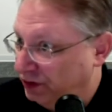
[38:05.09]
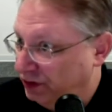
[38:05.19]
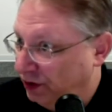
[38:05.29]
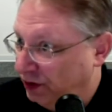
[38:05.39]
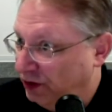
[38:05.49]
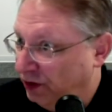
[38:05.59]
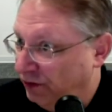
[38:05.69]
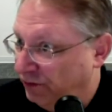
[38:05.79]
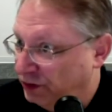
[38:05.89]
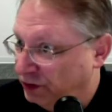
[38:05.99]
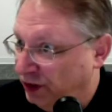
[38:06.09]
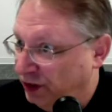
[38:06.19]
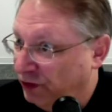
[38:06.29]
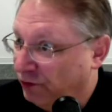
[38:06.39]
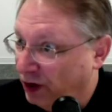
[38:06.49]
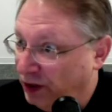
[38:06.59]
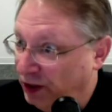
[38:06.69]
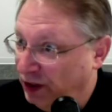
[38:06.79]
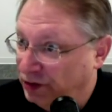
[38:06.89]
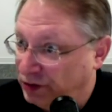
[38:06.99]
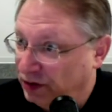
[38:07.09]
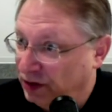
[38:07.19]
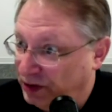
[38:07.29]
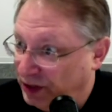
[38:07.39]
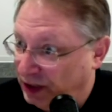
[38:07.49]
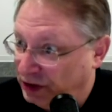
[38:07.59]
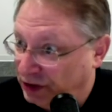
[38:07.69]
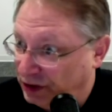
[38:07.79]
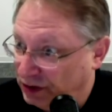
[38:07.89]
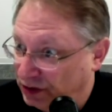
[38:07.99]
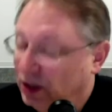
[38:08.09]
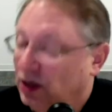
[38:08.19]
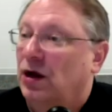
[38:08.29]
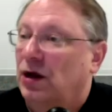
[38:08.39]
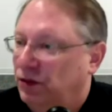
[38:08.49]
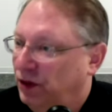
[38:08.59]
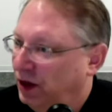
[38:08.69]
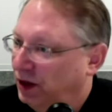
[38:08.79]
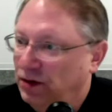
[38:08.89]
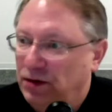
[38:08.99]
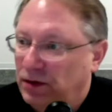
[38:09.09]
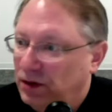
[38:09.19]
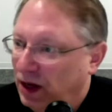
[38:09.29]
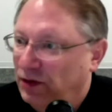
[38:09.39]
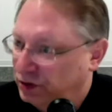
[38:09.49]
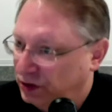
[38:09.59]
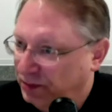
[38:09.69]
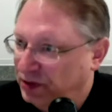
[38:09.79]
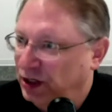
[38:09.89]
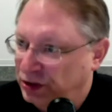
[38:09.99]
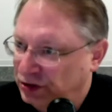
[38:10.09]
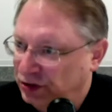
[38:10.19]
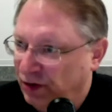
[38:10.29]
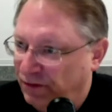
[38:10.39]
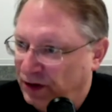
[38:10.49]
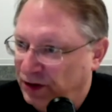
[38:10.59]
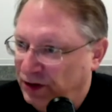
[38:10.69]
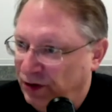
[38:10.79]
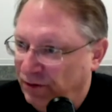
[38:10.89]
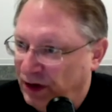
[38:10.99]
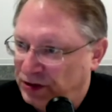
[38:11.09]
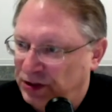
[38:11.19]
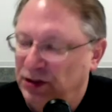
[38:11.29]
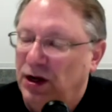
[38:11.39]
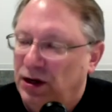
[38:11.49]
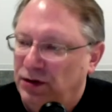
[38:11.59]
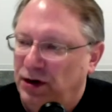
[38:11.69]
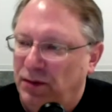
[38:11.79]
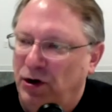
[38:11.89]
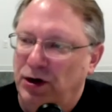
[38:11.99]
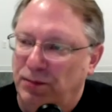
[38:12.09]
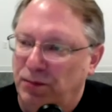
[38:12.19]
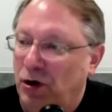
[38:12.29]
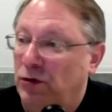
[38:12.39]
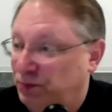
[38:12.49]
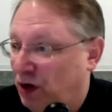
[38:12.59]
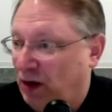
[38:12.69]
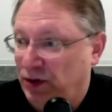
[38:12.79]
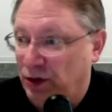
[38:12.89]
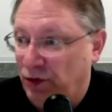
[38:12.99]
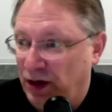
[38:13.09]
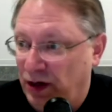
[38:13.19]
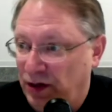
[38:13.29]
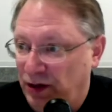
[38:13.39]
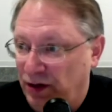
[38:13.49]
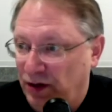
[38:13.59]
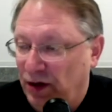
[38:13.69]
You already know the features. If you're running into limitations, then, and those limitations are affecting your investing, then upgrading to Pro is probably a great idea.